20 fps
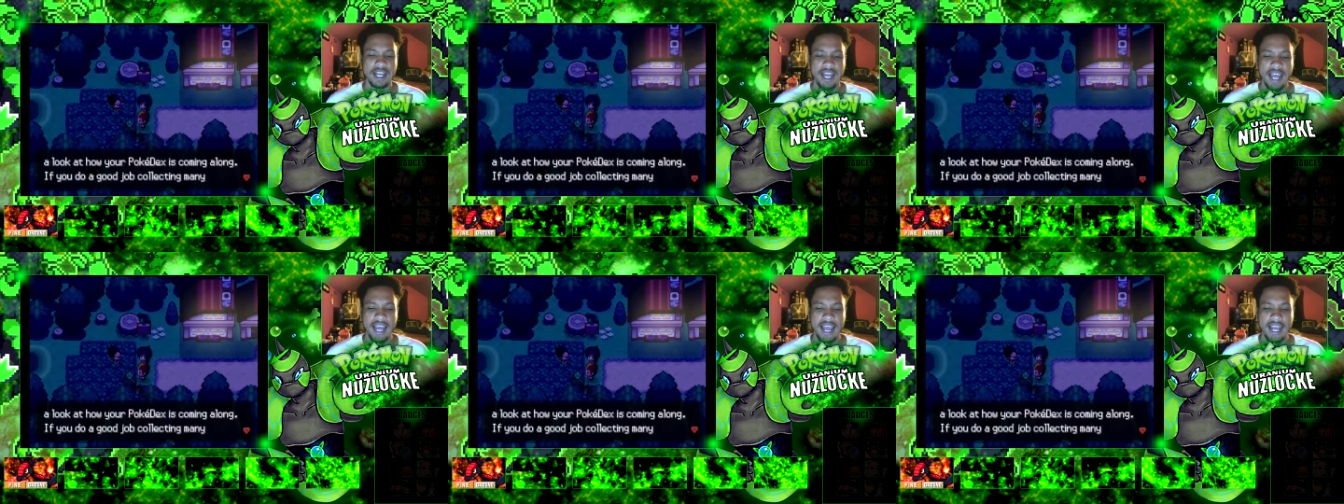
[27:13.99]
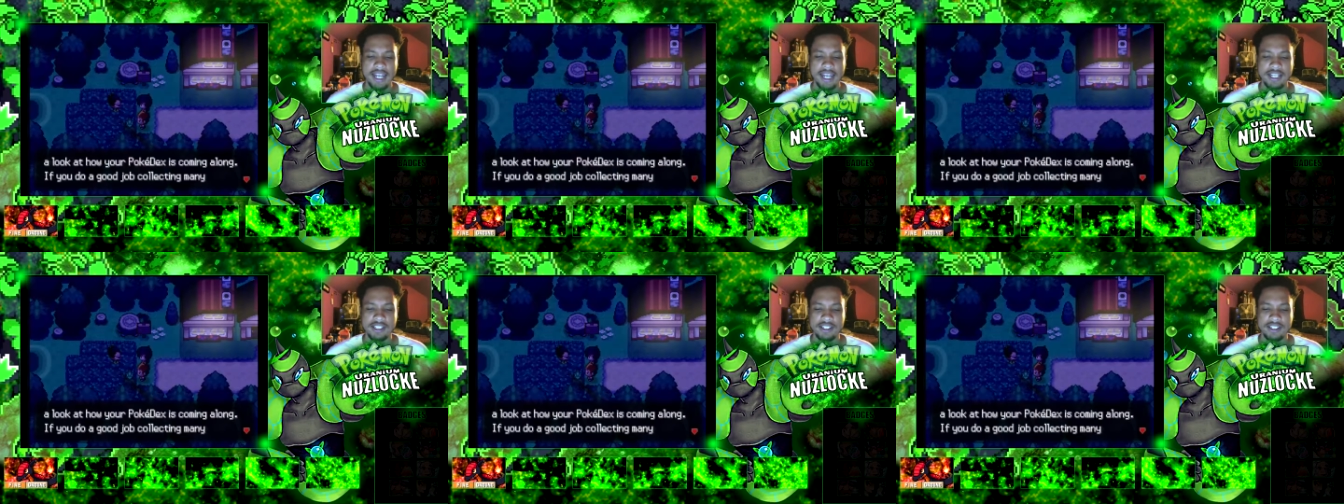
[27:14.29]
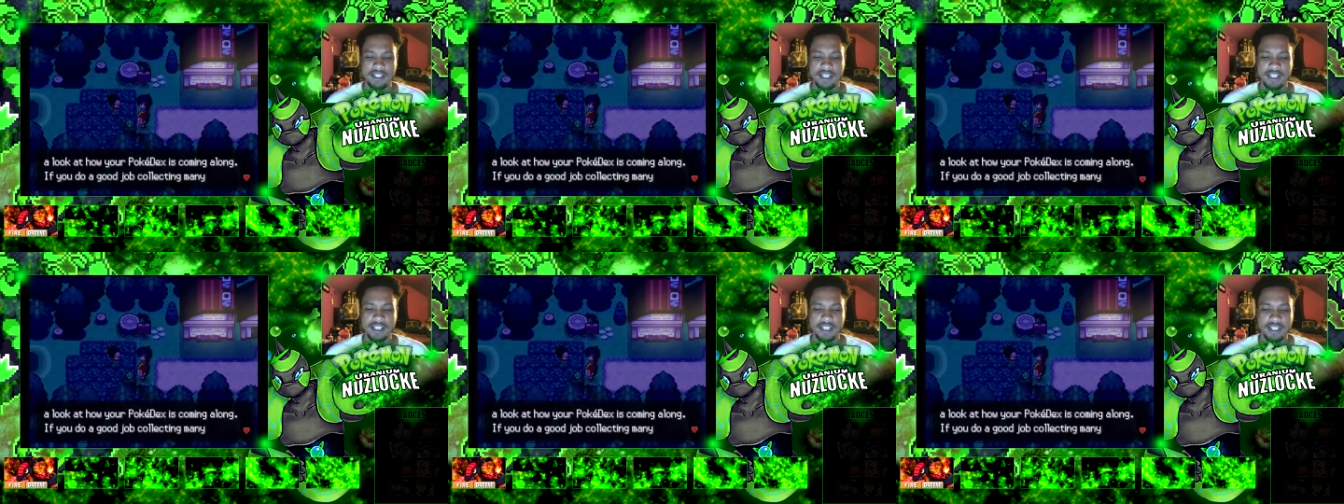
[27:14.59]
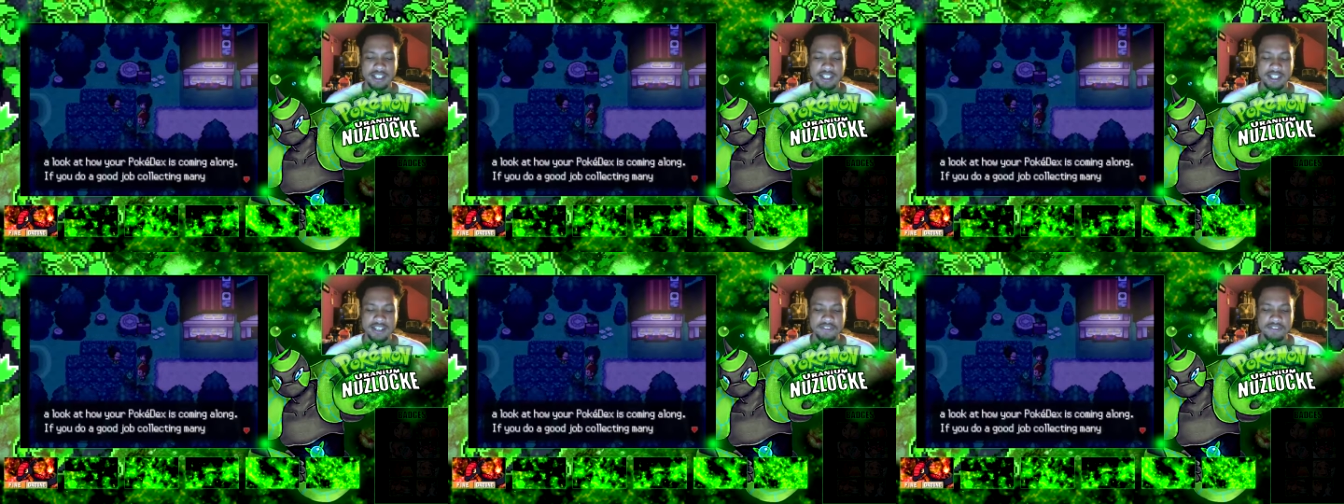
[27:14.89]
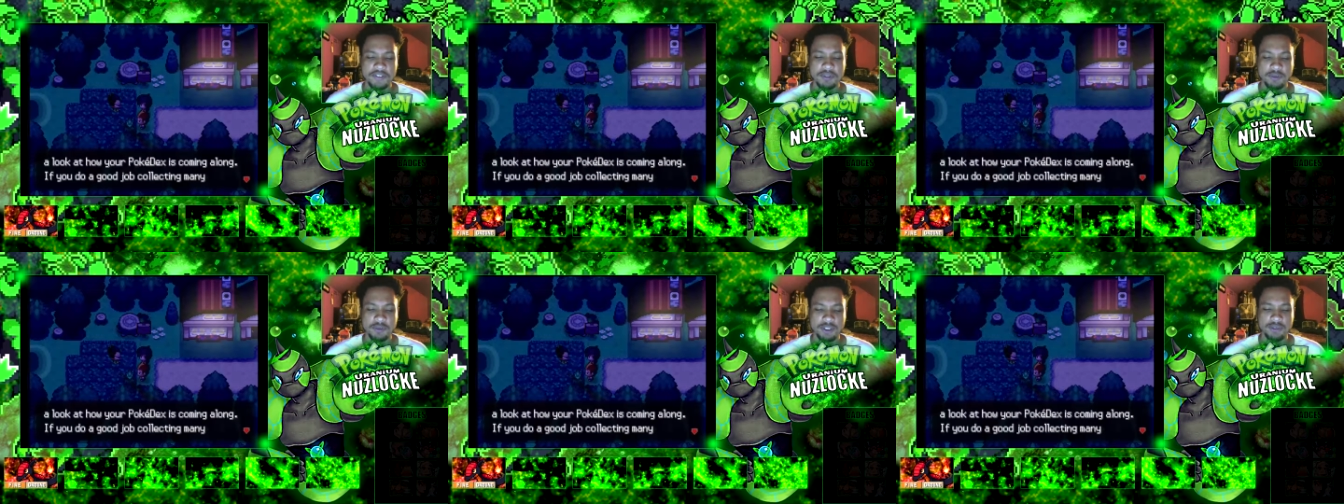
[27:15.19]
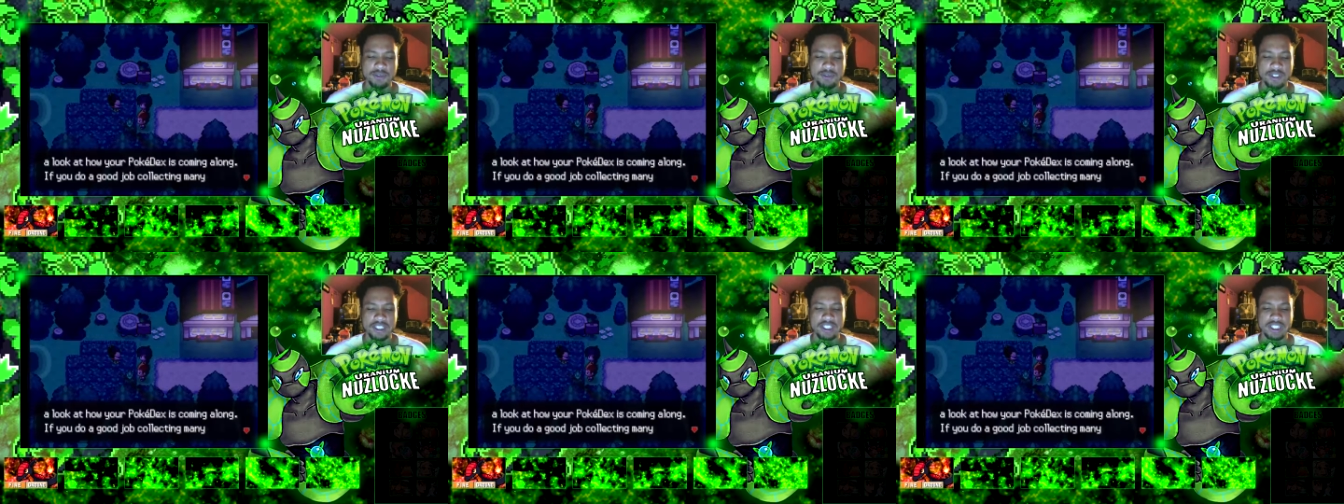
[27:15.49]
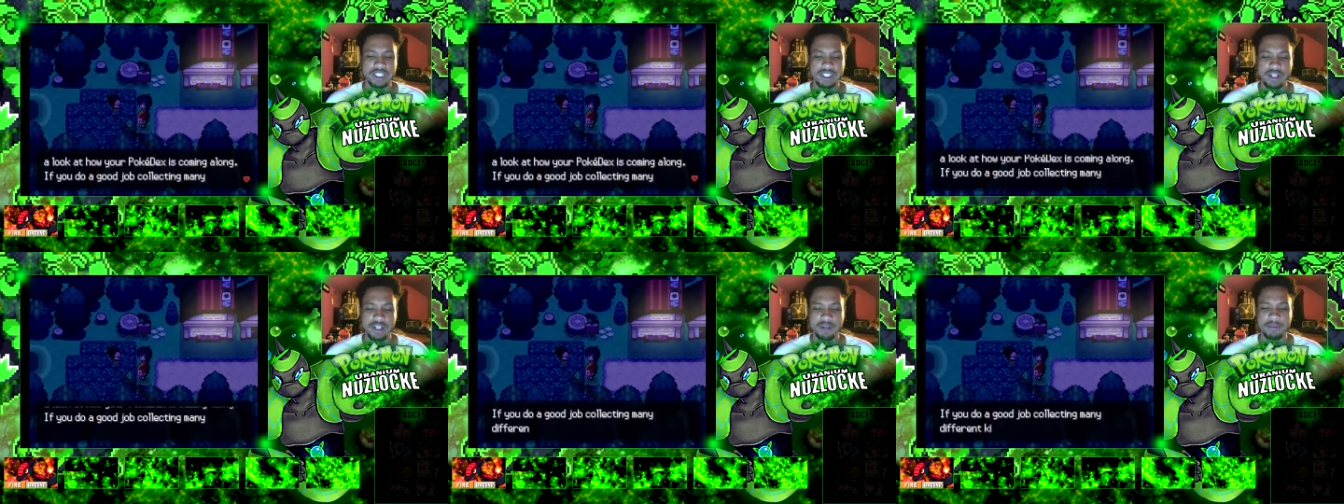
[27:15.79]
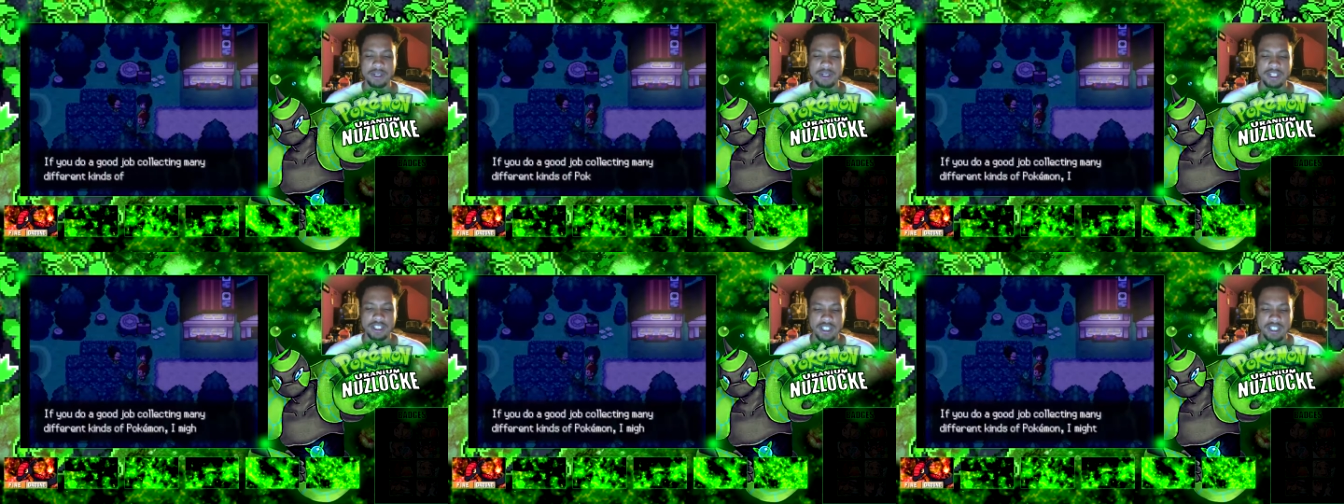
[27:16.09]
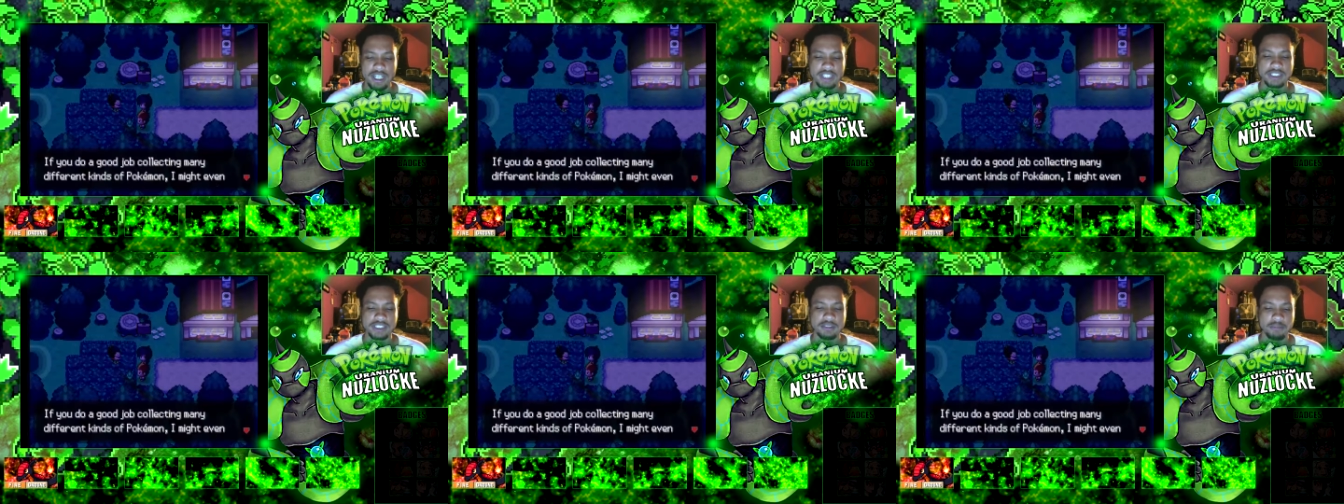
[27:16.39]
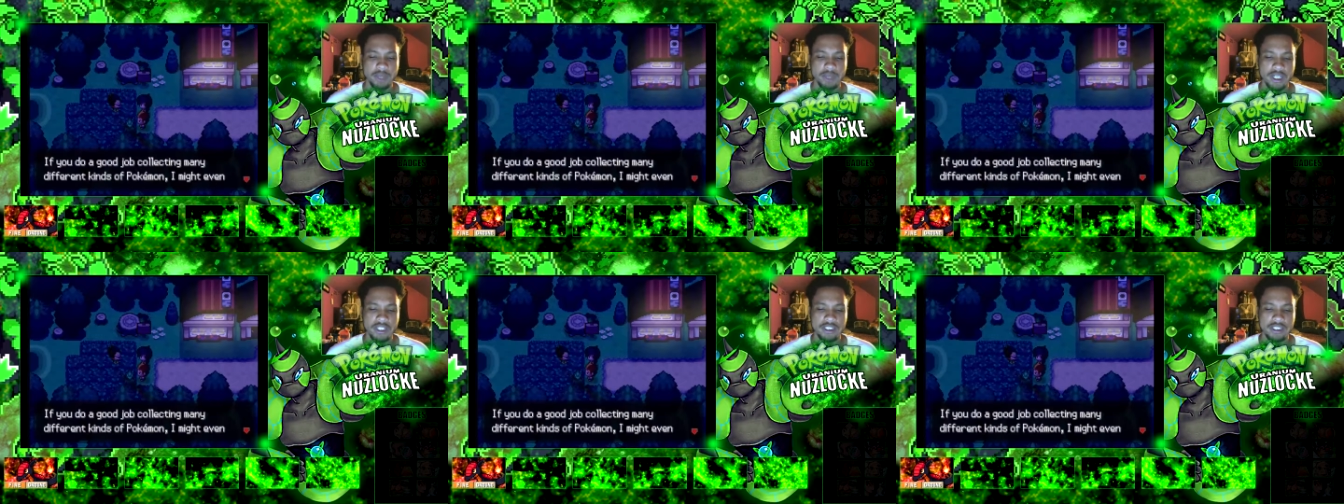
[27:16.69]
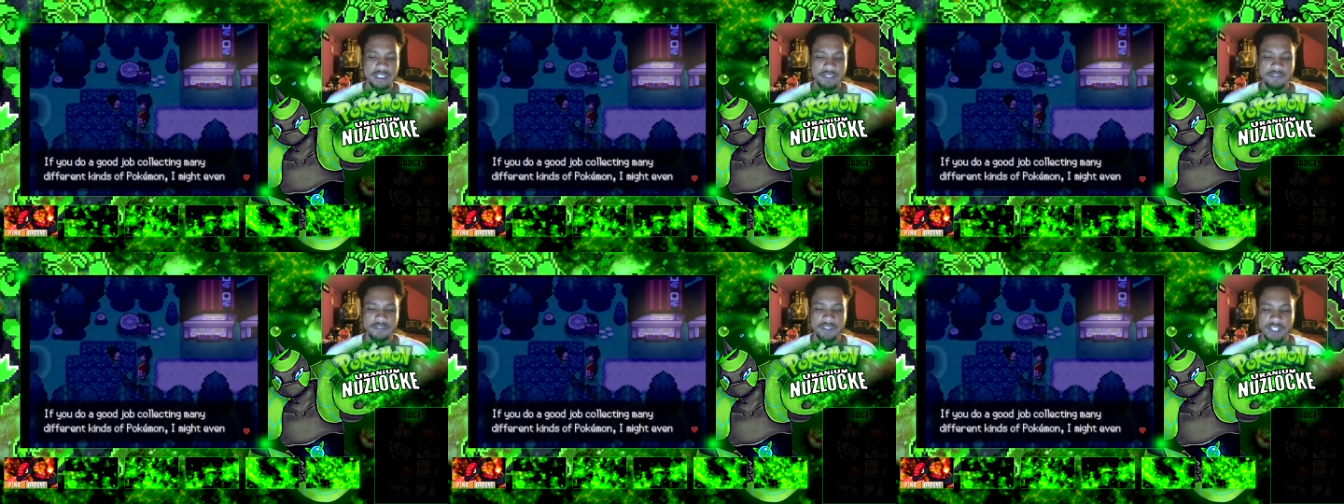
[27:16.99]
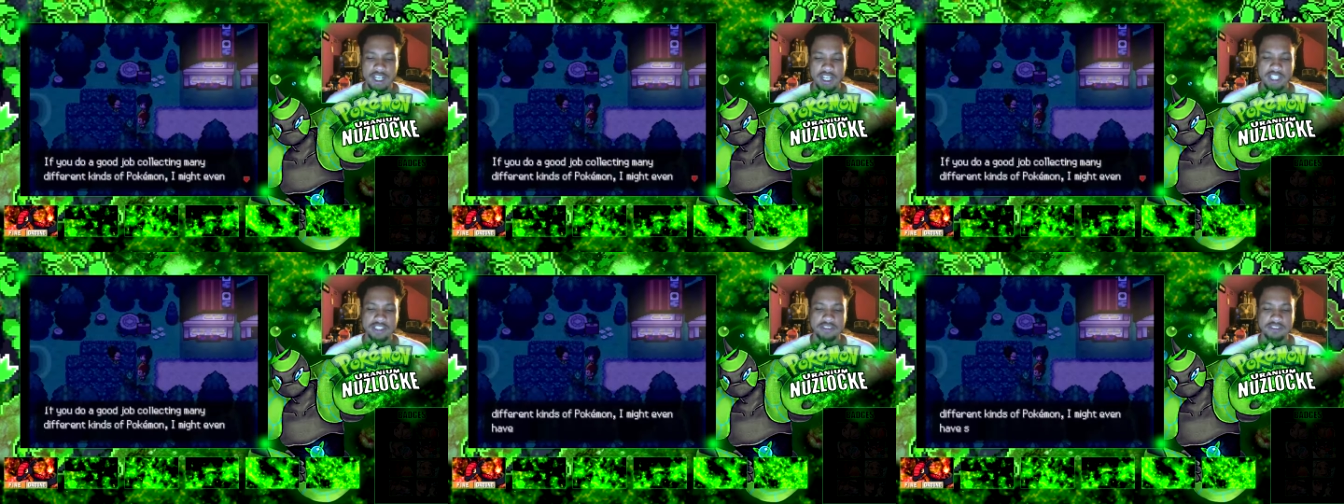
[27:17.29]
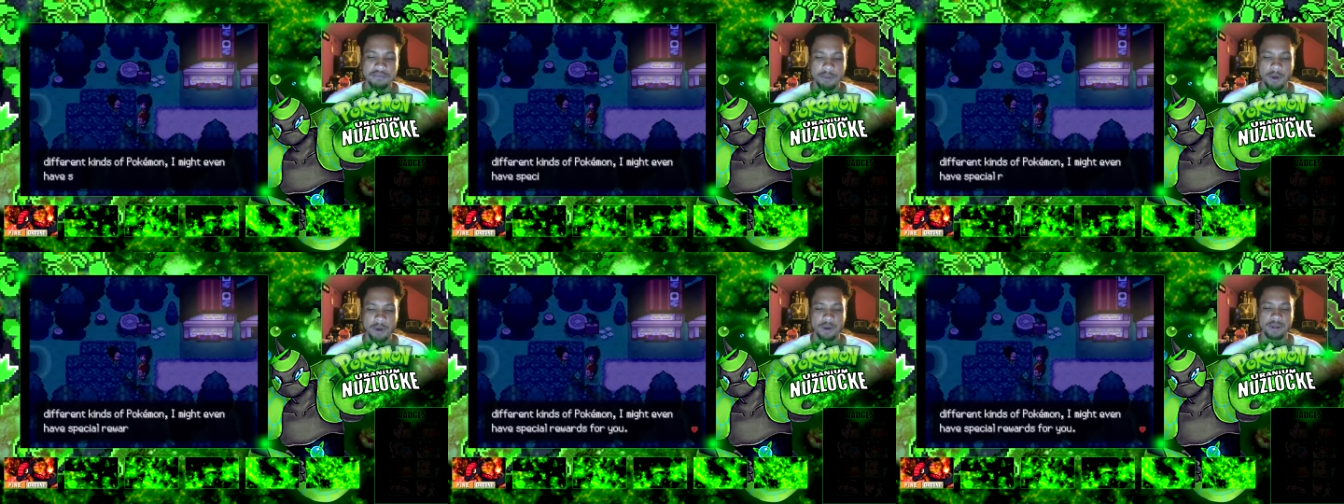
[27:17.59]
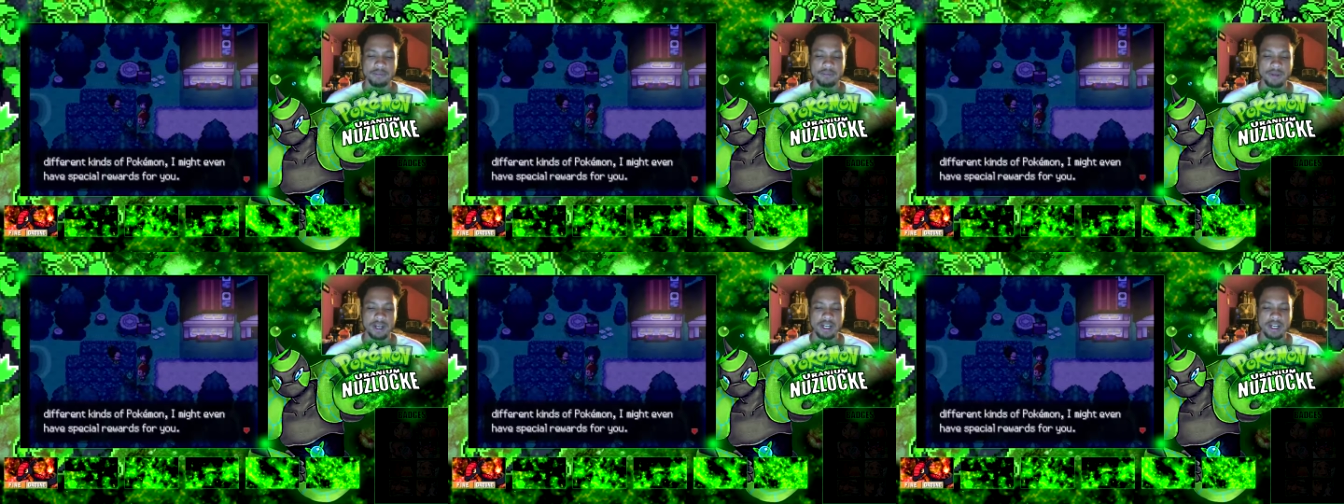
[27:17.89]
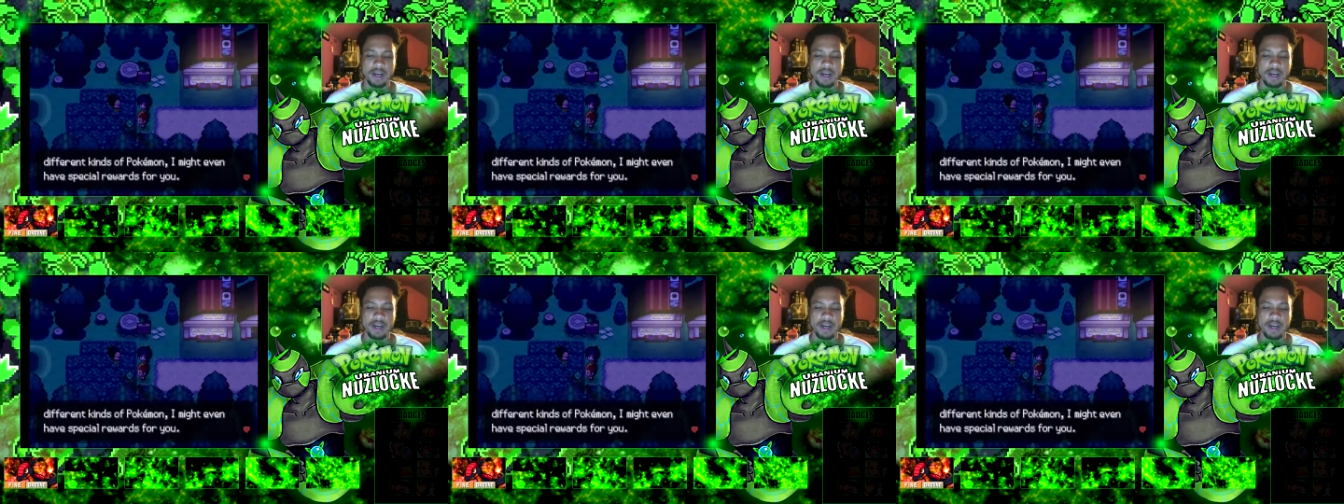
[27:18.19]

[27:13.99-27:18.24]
And if you do a good job at collecting many different kinds of Pokemon,